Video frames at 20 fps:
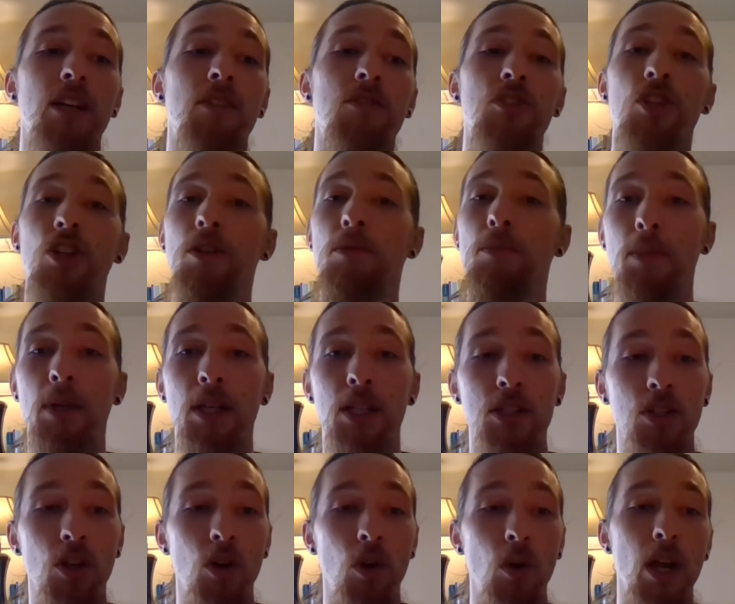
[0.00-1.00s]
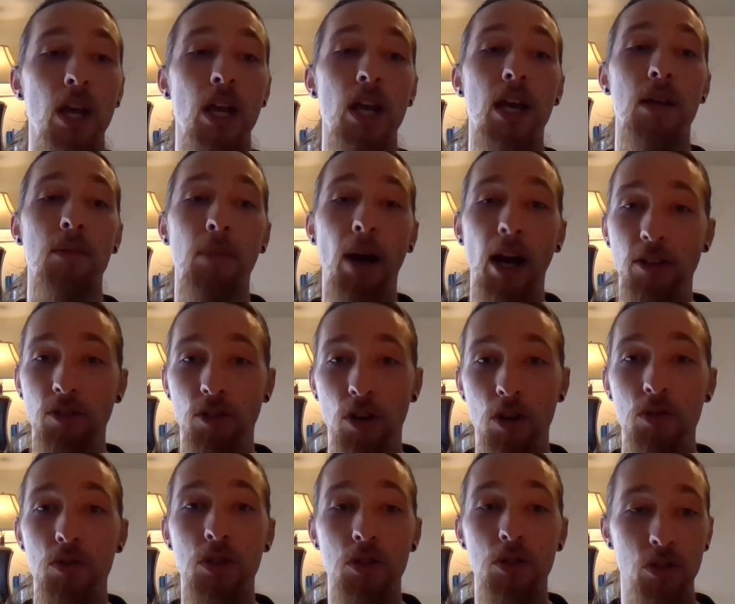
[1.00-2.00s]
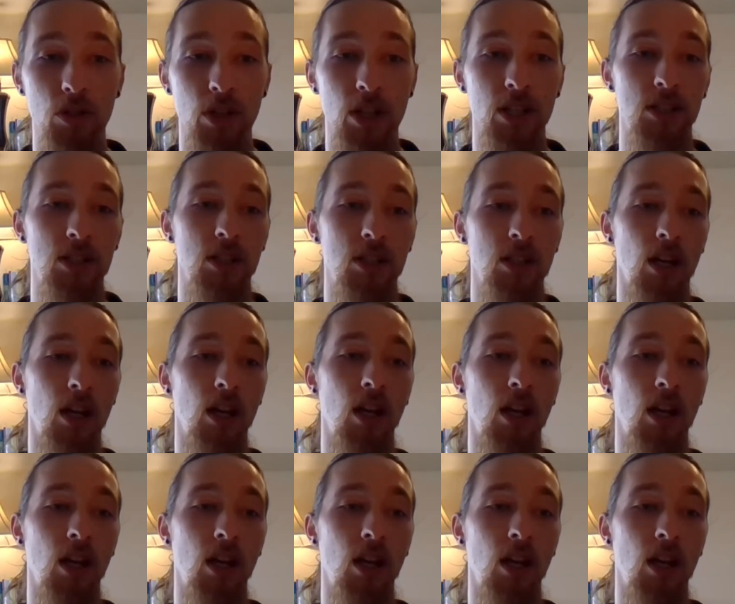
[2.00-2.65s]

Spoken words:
of certain meso and micronutrients.